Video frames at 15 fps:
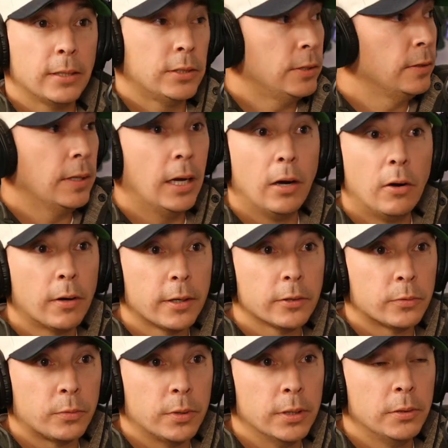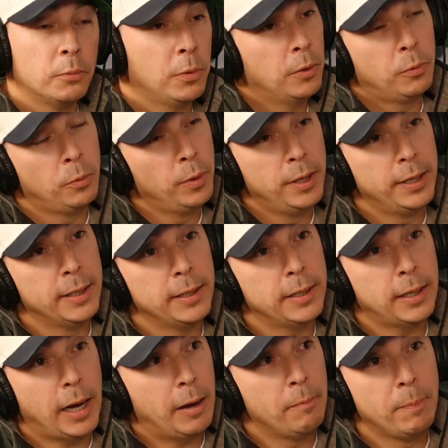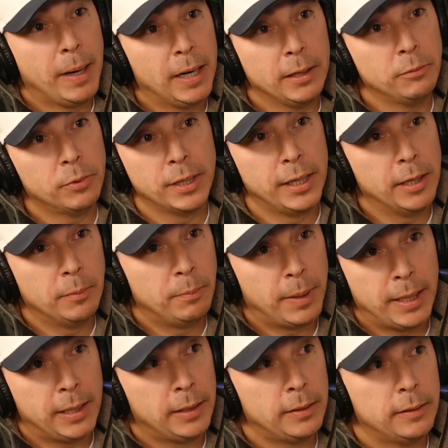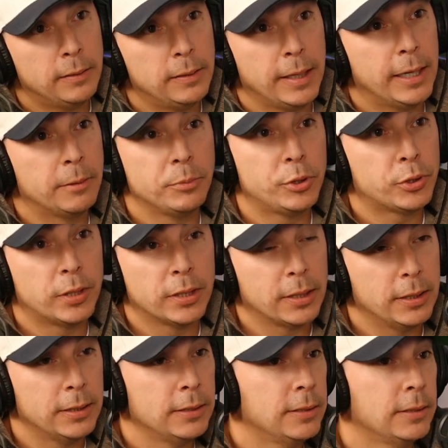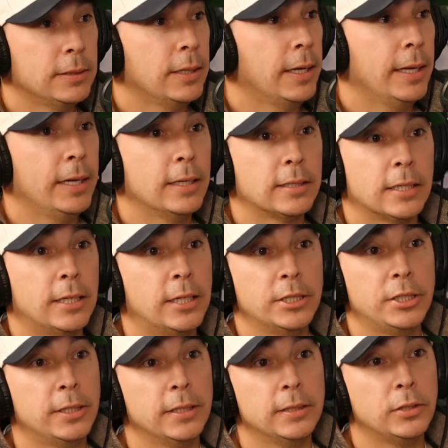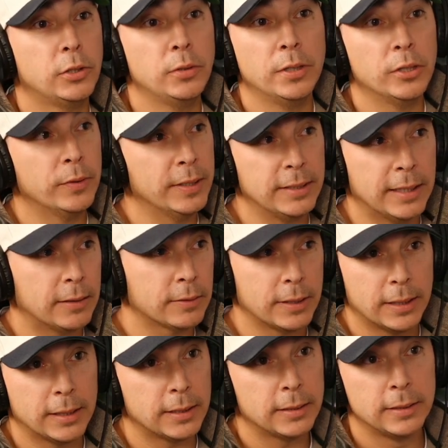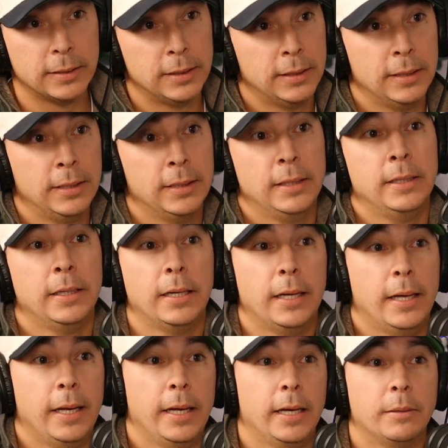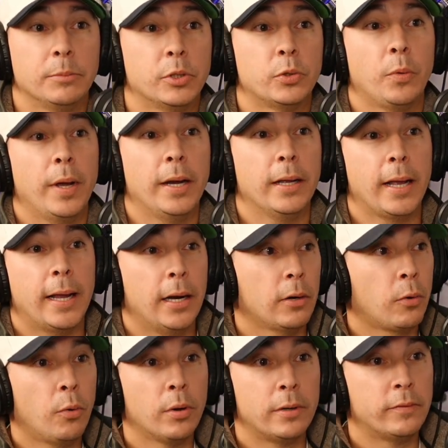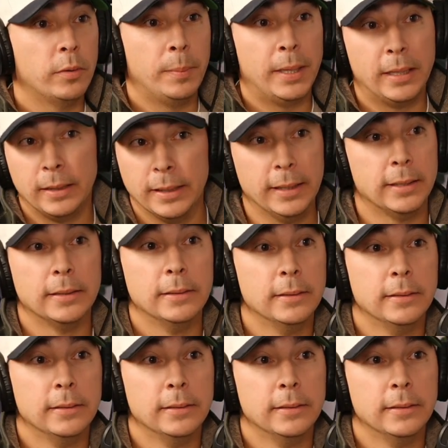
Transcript: to the August run where, one, I'm barely running a mile and I'm struggling and it's 102 degrees outside and I'm sweating at a quarter of a mile in.